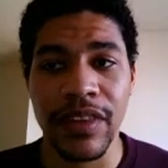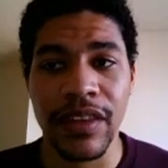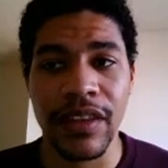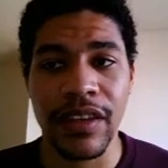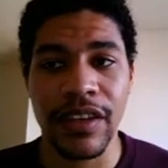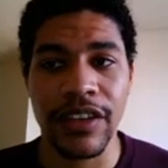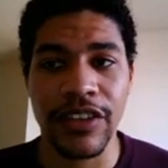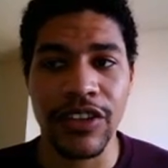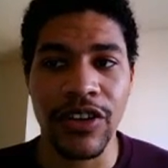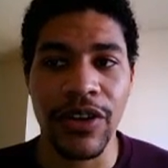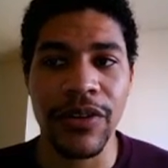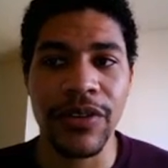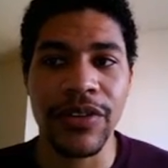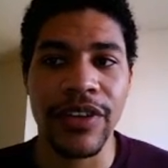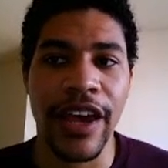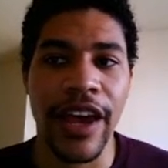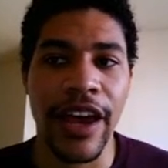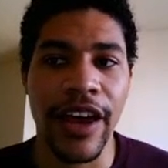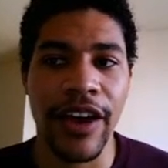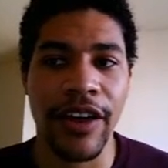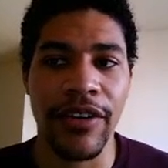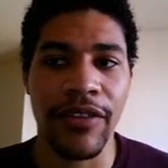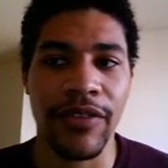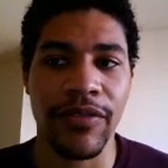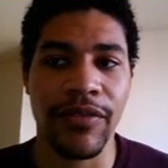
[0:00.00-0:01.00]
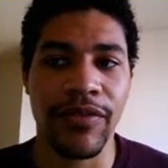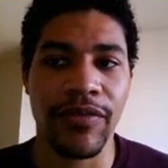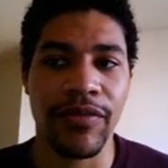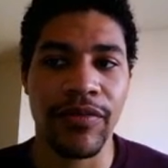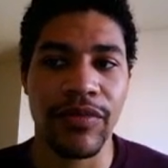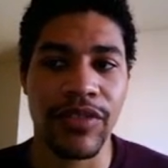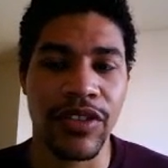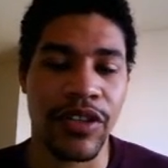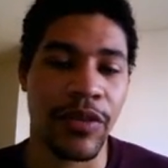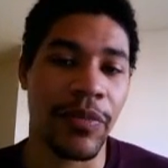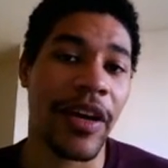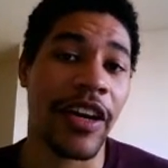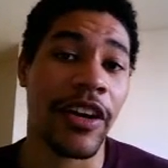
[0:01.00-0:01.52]
it's hard
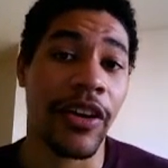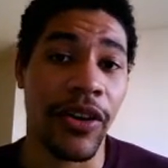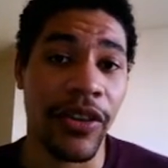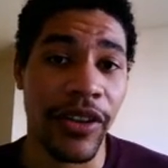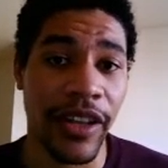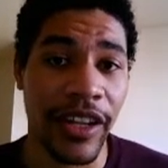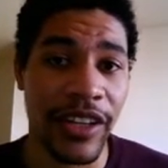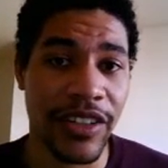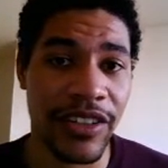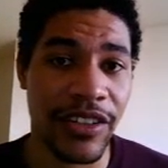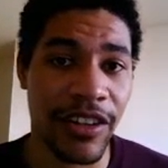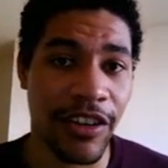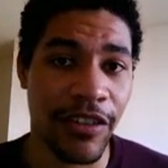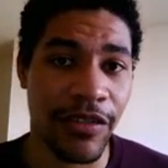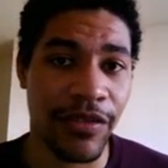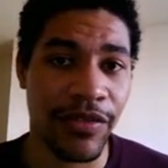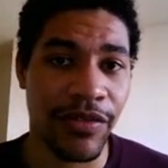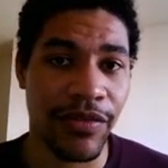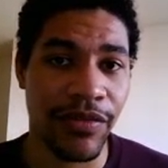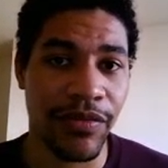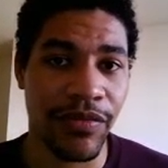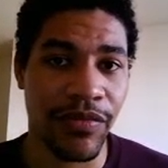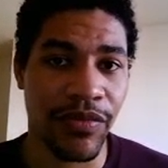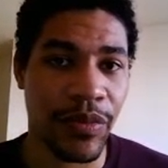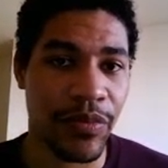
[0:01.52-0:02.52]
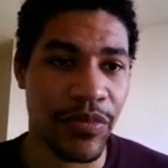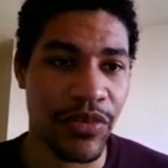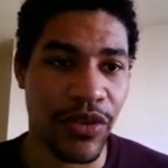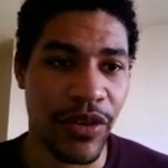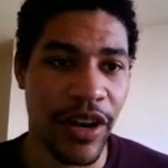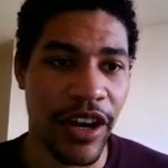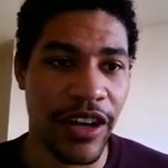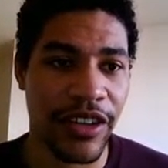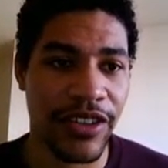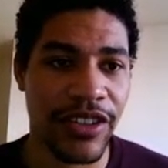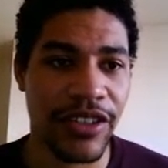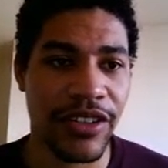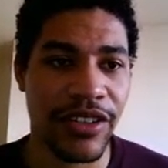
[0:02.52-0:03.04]
to make all that stuff from
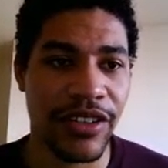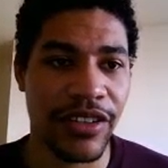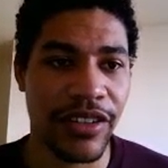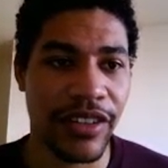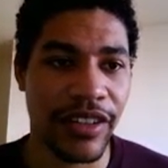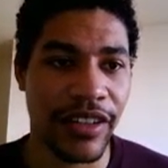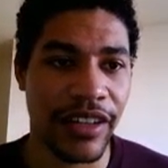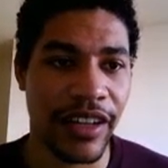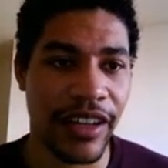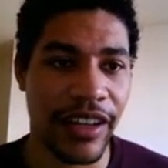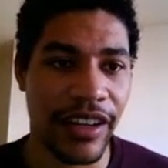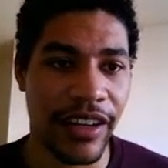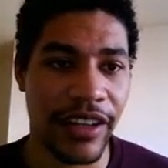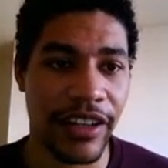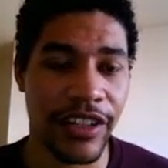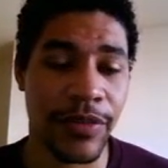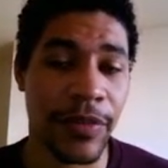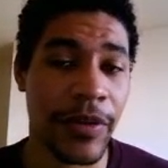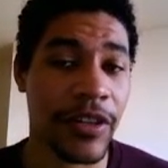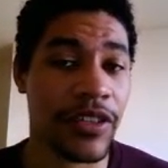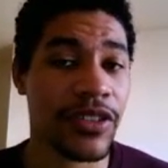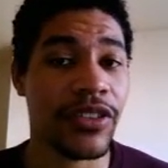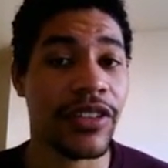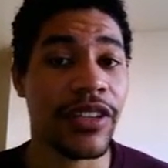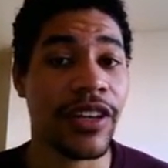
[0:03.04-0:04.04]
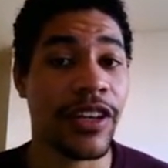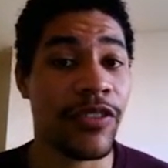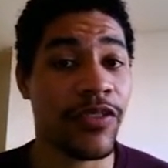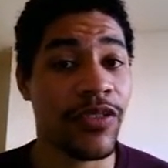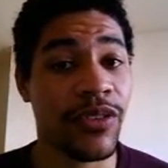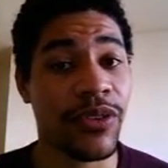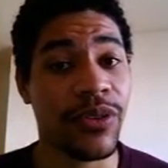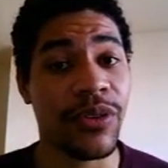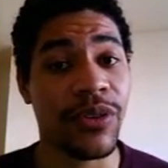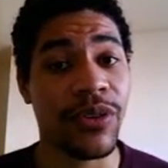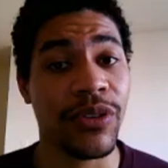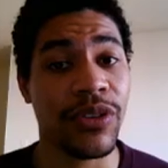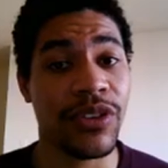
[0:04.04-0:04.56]
scratch, especially if
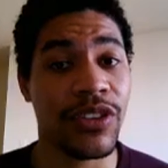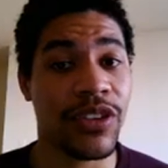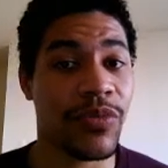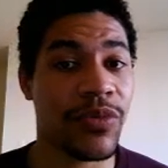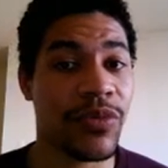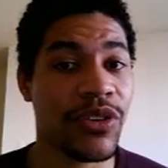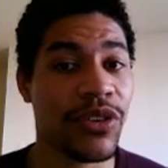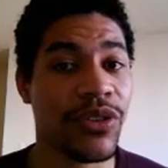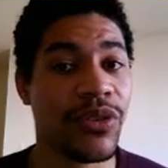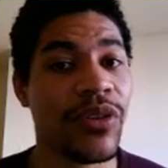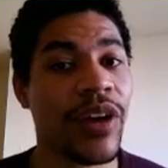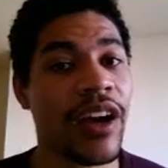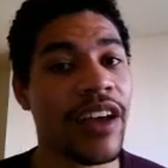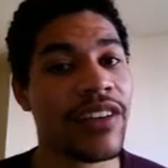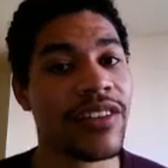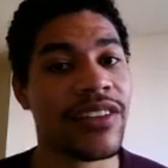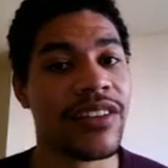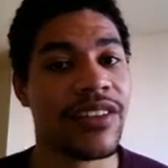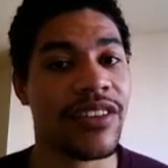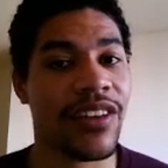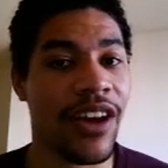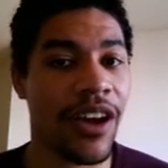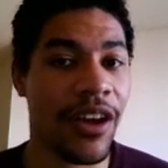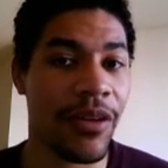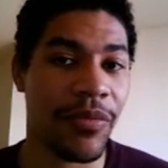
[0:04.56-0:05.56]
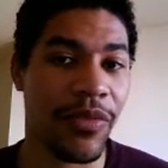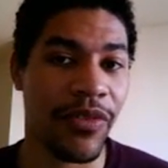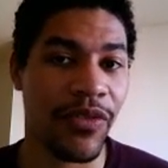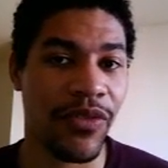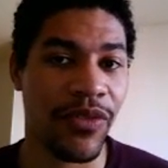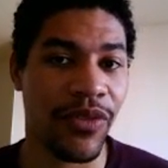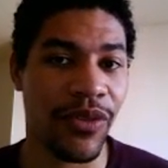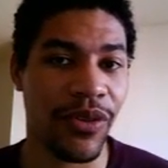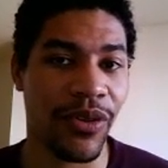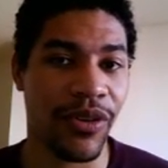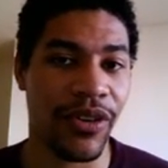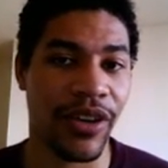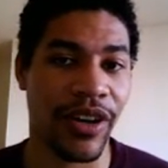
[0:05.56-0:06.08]
you're someone who hasn't taught
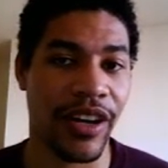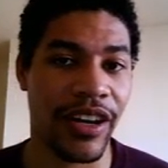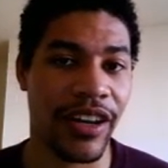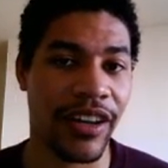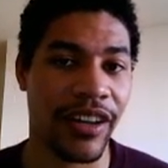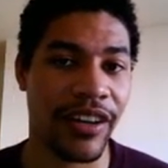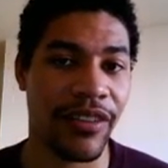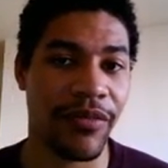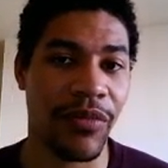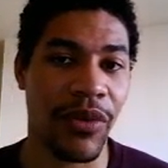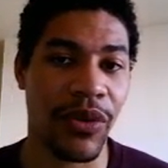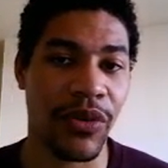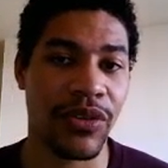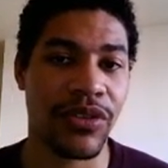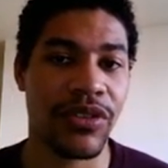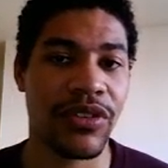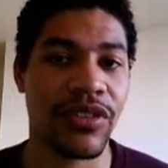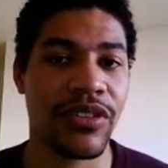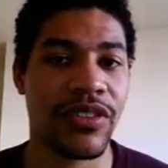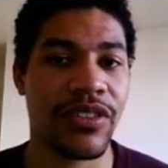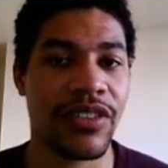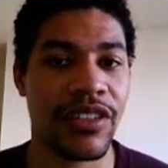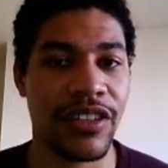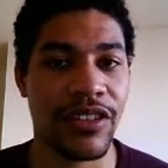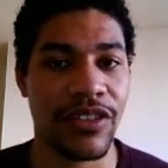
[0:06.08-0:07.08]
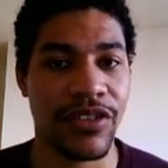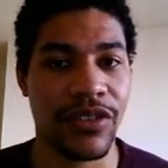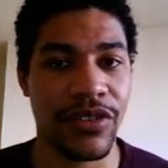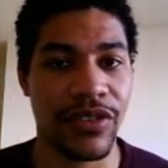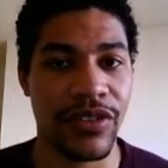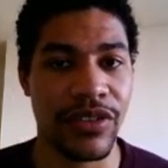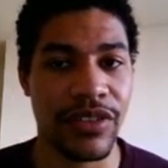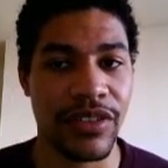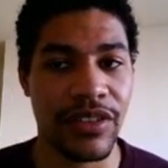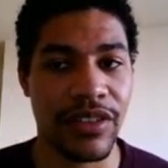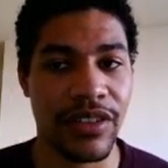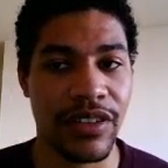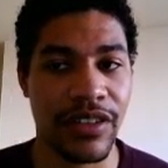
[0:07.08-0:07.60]
before, and most
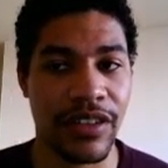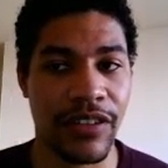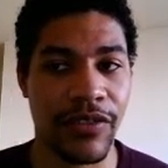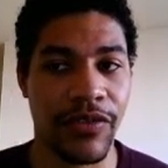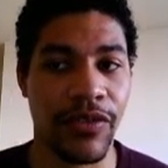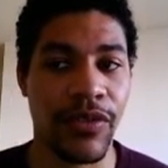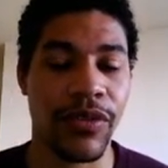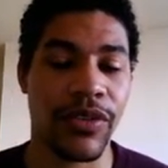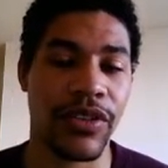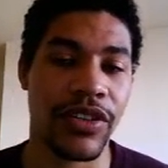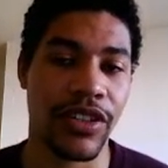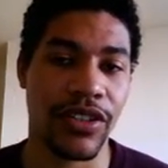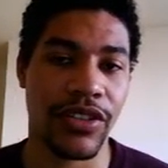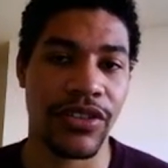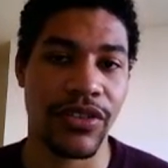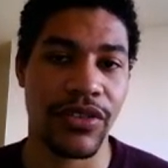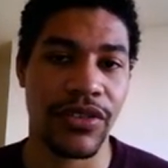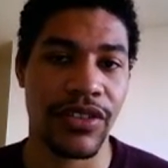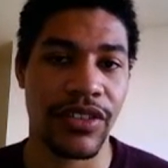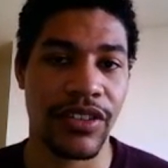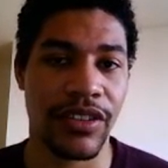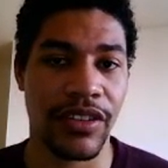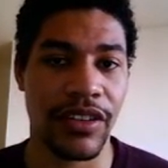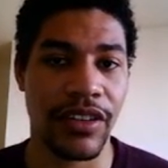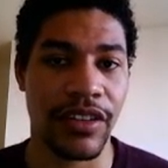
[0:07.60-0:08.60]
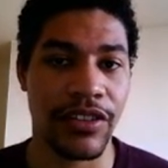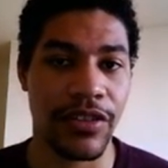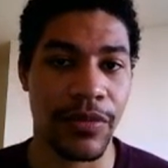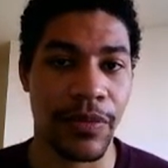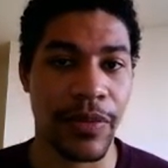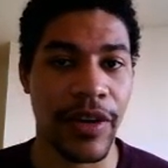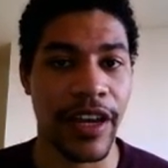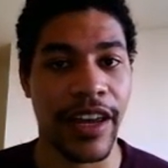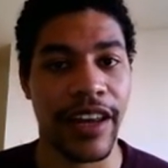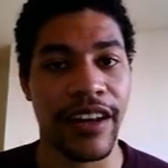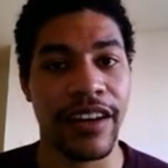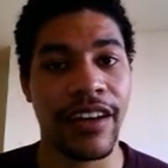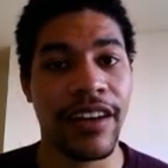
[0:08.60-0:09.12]
teachers, foreign teachers in
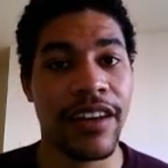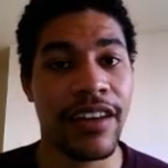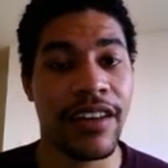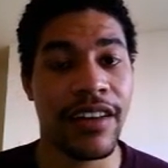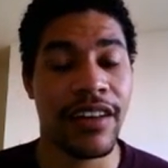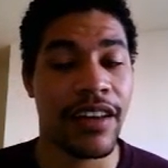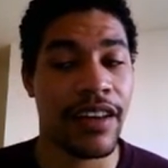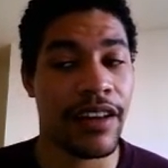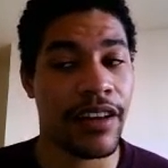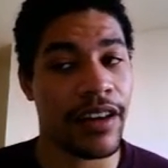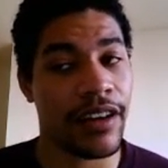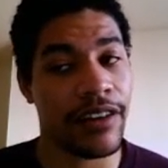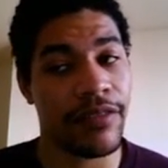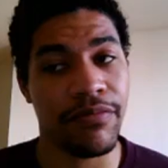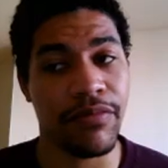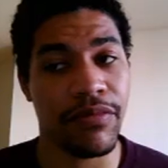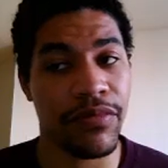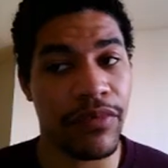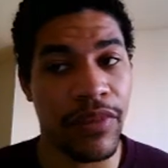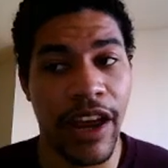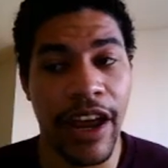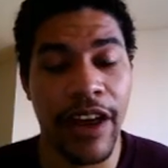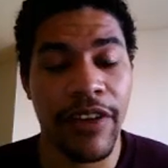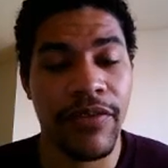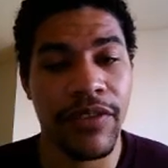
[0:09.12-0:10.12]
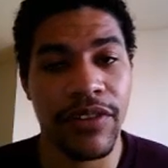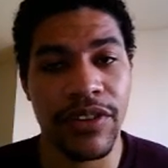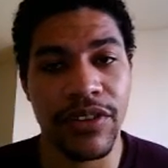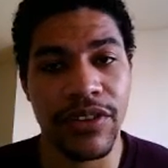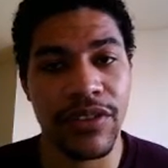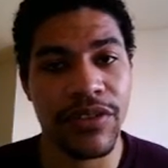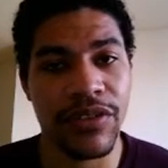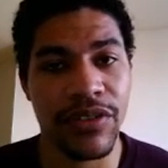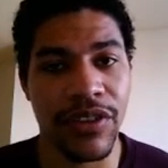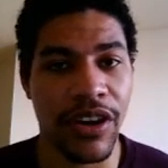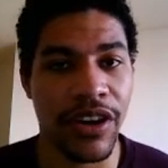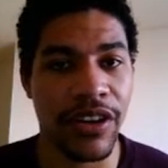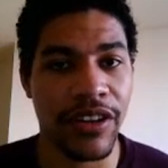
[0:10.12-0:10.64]
Japan, haven't
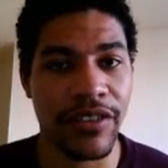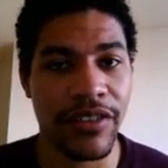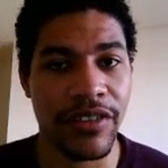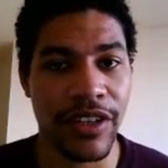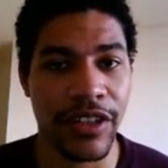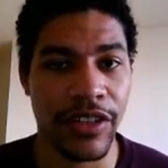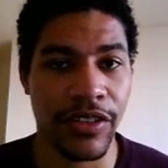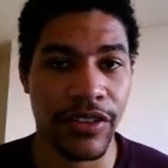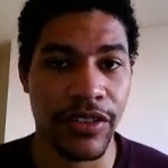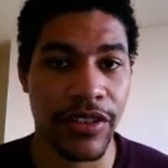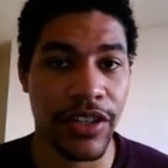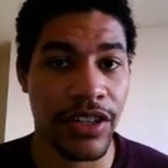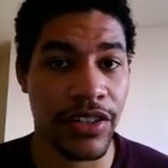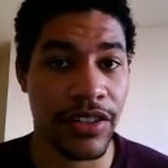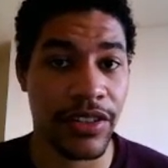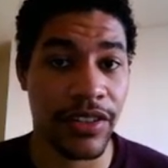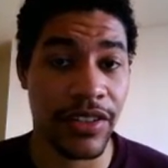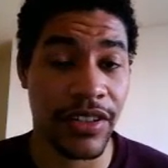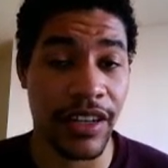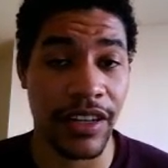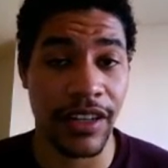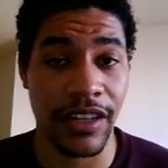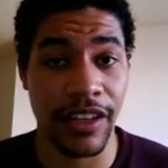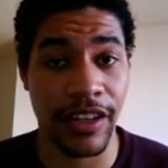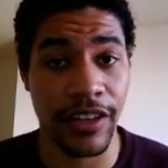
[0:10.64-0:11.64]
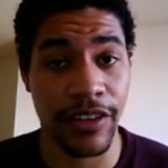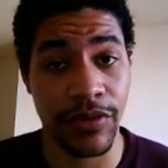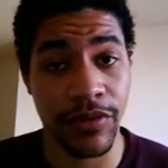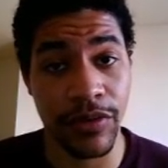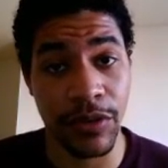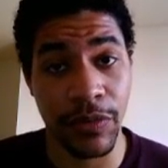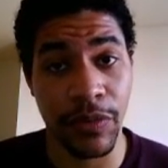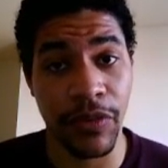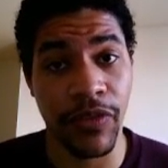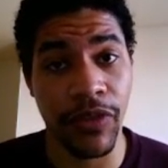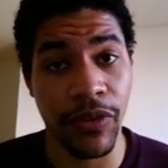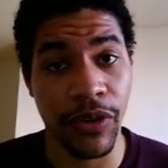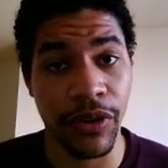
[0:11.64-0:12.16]
taught English as a second language
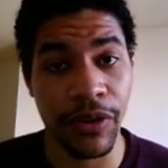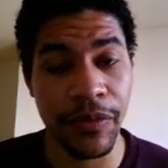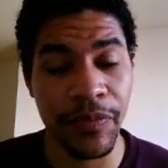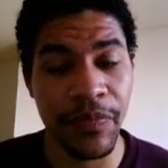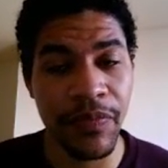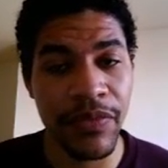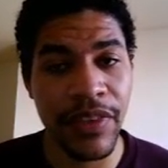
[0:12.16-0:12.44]
before.